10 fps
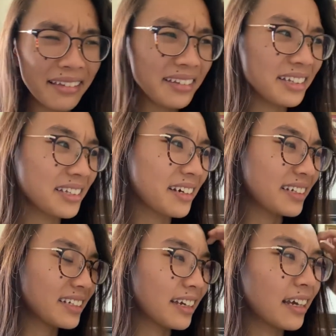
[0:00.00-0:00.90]
that's
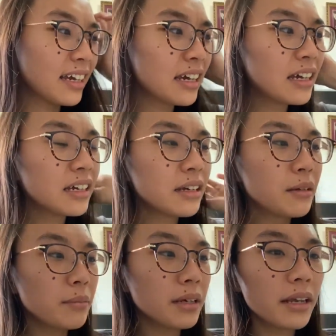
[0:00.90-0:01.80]
disgusting
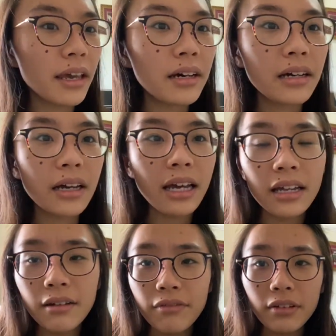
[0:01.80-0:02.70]
but yeah I
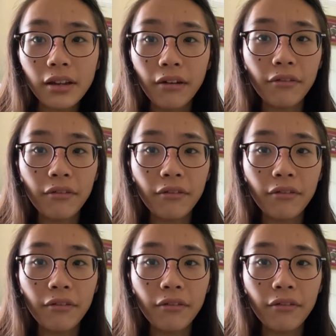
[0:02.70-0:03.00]
kind of feel like